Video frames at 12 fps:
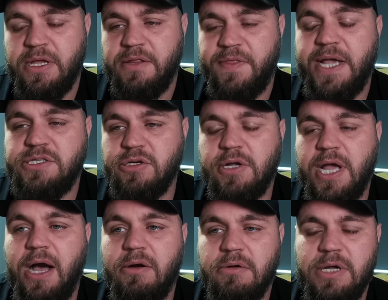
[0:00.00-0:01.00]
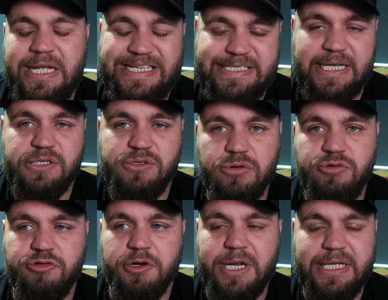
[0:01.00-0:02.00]
They took out a
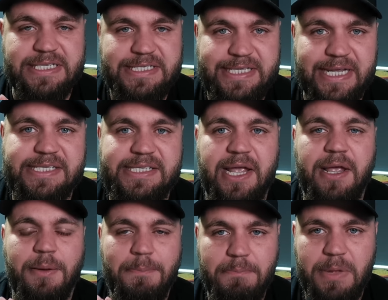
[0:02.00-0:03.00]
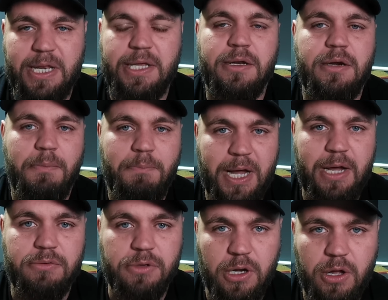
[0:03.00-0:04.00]
£660 million
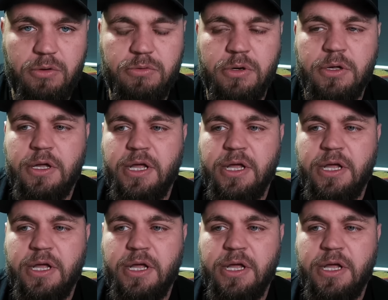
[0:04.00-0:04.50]
loan.